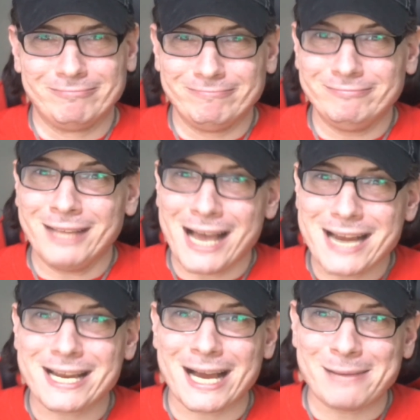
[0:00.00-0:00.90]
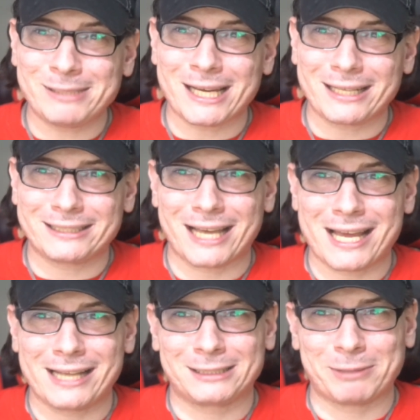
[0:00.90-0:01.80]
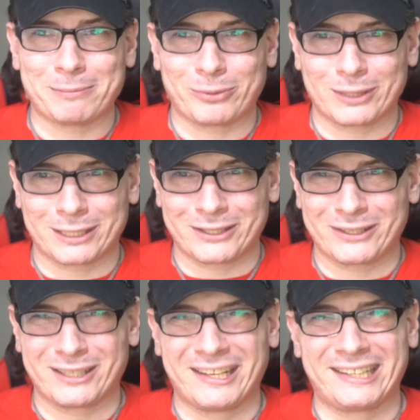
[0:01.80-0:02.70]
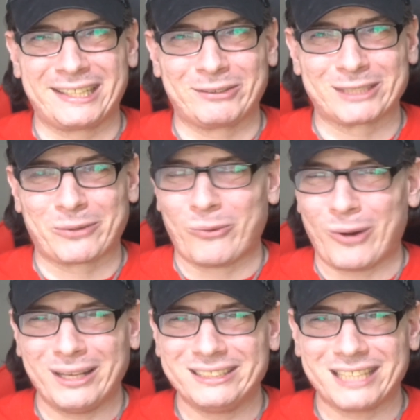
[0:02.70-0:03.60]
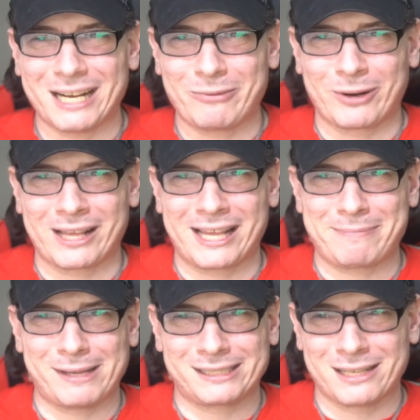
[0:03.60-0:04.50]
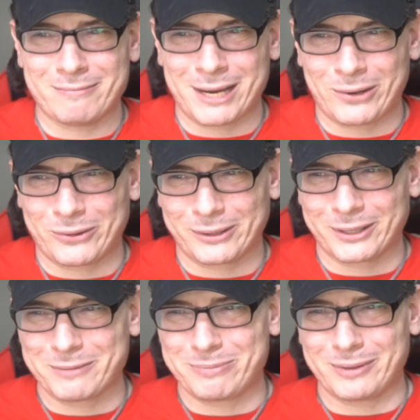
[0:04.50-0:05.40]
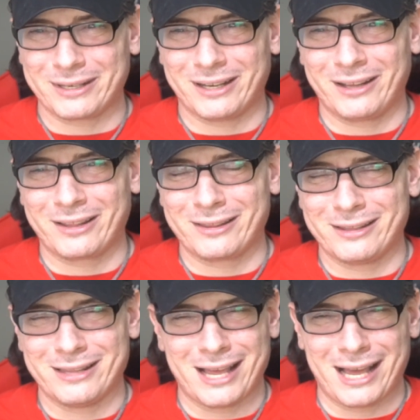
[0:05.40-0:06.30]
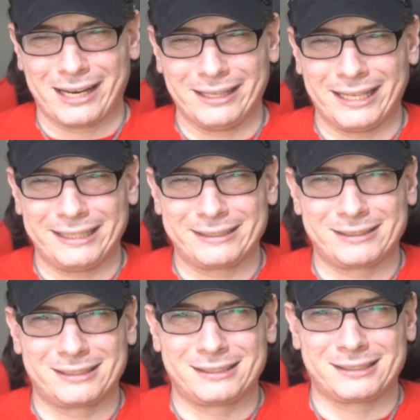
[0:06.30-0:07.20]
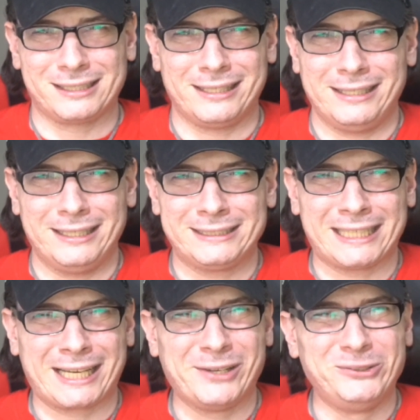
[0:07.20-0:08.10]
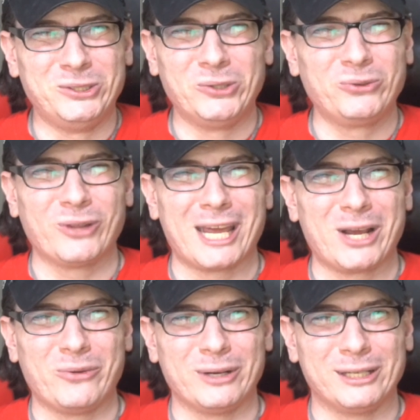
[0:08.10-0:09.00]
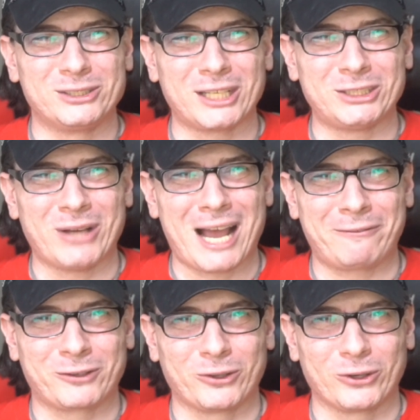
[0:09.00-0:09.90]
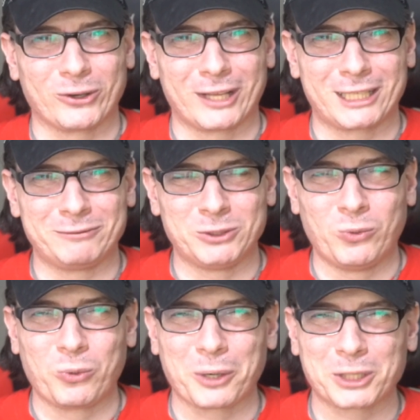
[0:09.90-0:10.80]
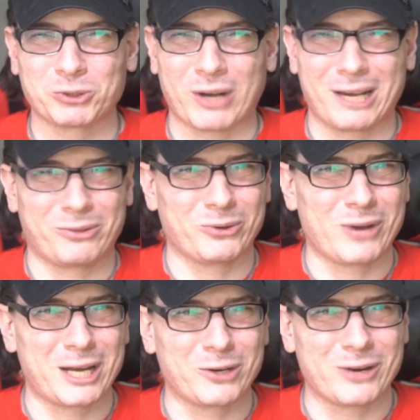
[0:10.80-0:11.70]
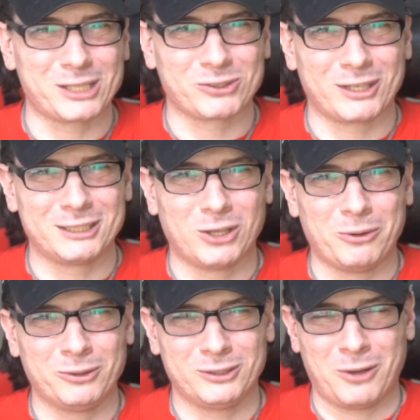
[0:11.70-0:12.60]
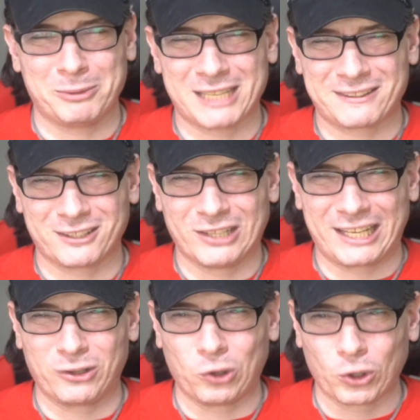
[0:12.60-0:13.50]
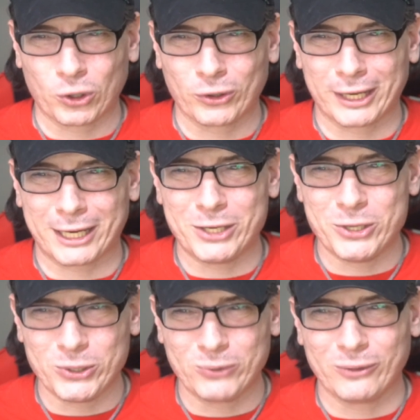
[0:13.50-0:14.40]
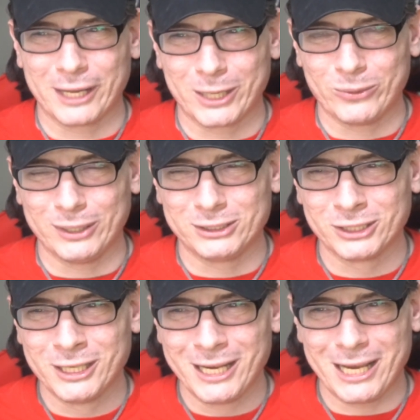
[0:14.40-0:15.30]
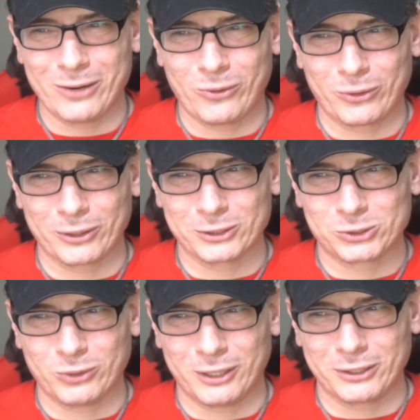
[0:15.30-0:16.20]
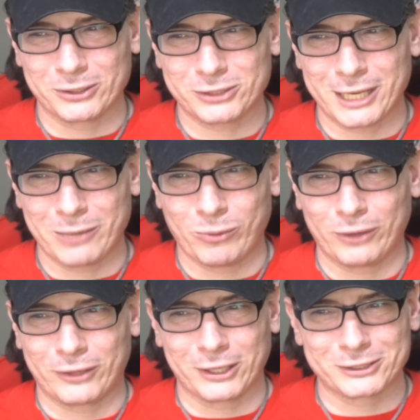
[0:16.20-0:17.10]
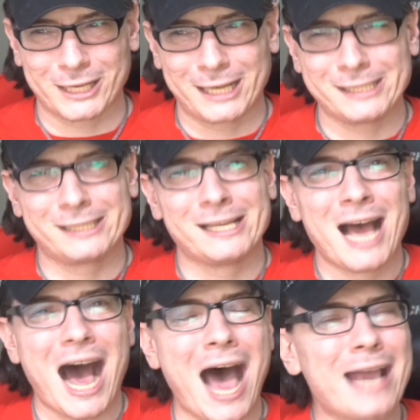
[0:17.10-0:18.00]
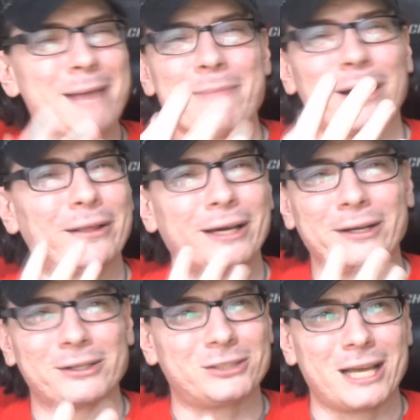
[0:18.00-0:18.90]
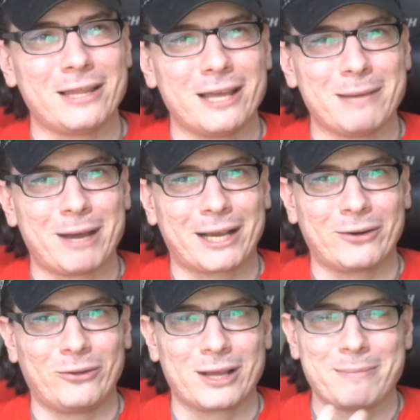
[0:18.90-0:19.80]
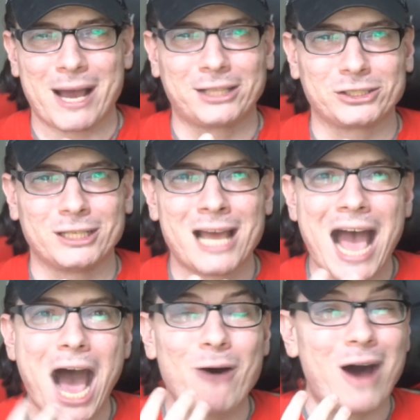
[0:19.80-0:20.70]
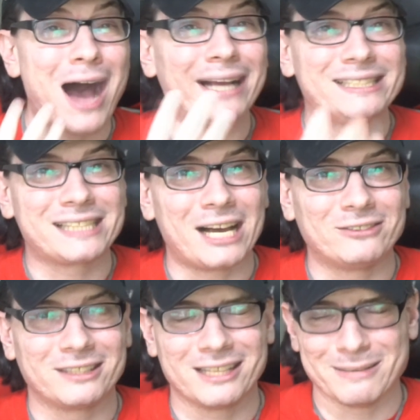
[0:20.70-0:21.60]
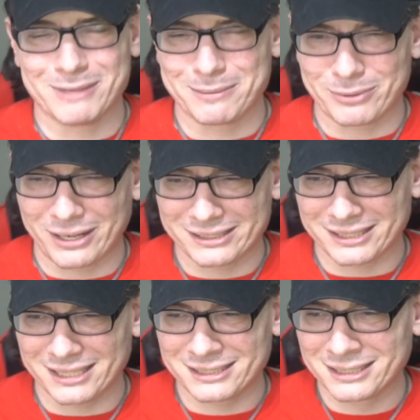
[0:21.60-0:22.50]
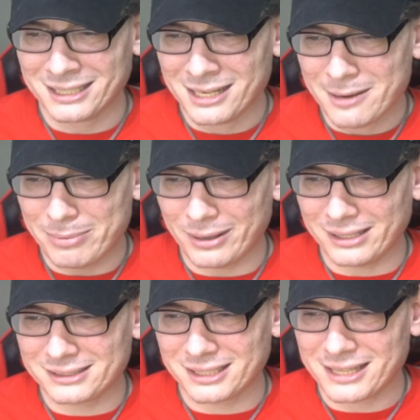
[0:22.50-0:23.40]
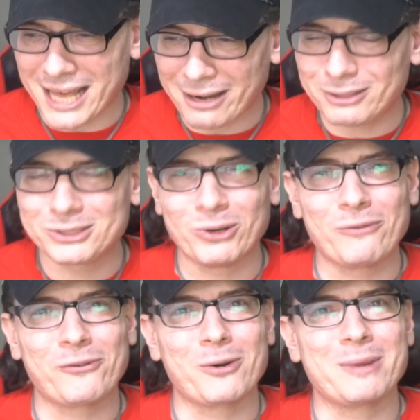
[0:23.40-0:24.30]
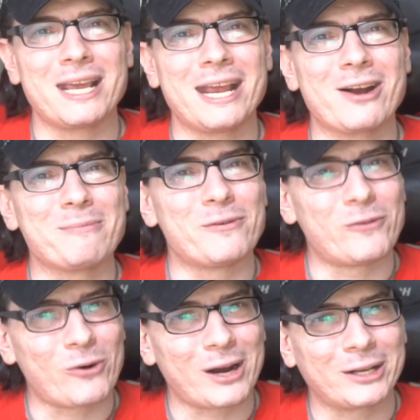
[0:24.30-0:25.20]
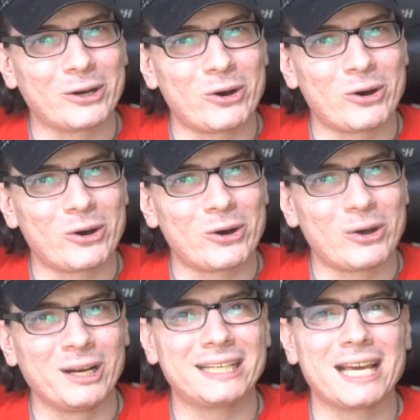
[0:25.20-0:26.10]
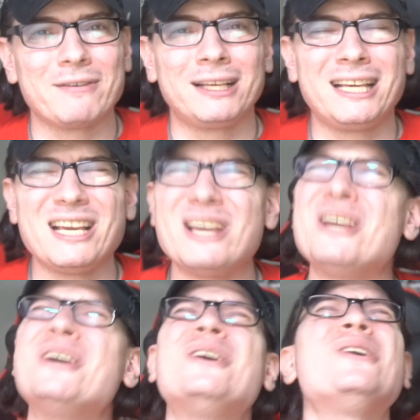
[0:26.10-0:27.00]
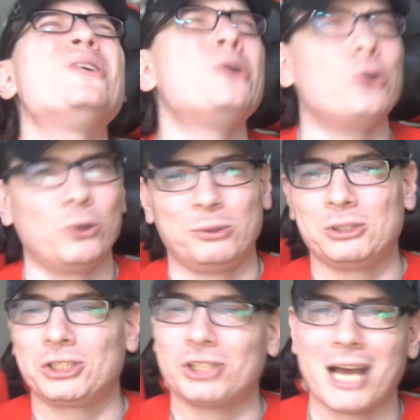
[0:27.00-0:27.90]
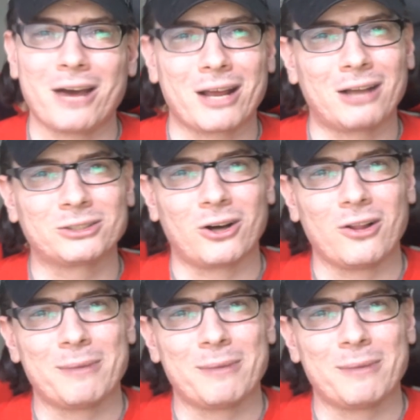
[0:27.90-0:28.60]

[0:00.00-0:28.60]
9 times out of 10, it's been pretty good. I think there was like one time where they like messed up my order, but other than that, it's like a new language that you have to learn. Like if you work drive-thru at a restaurant, you almost have to like learn like a new language in order to understand what they're saying. Because I can barely understand them. I can only imagine how I sound to them in the process. But that'll do it for me here. Before I go, though, we'll let to give a huge huge shout out to all